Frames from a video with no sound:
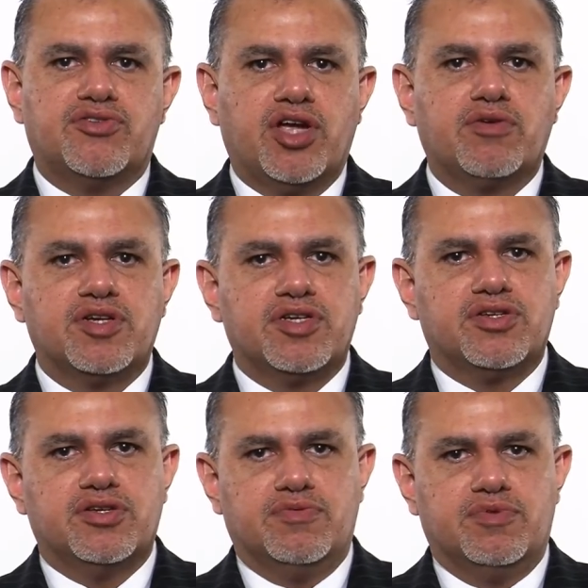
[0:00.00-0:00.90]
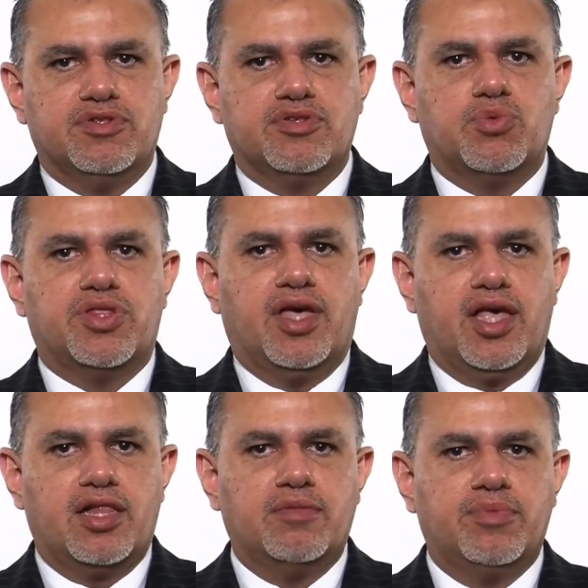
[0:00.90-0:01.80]
at regular intervals with the
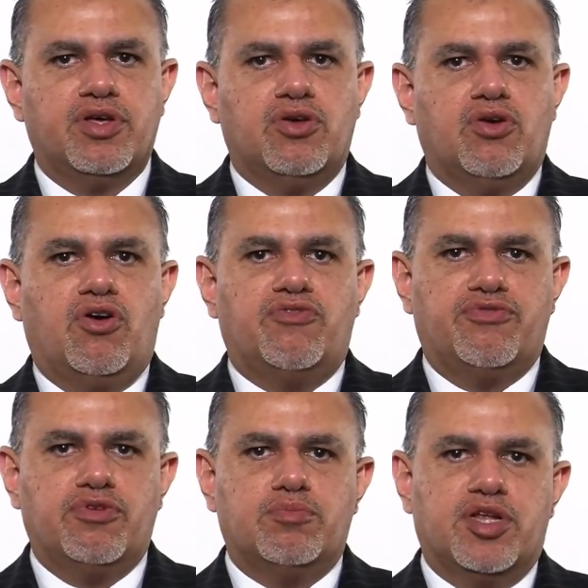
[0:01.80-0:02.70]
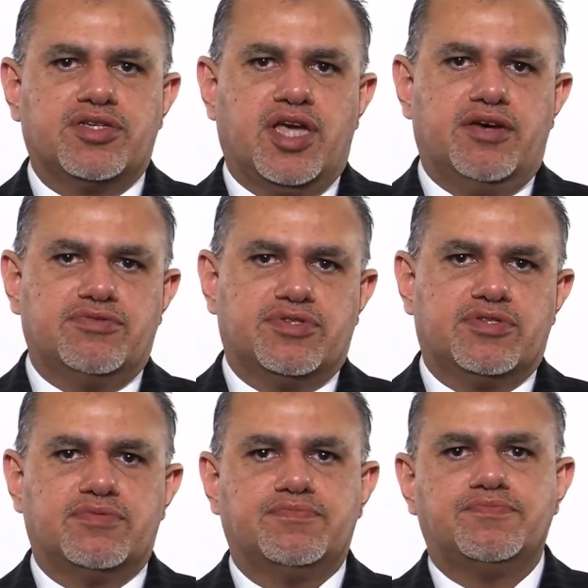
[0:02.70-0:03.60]
help of full blood counts.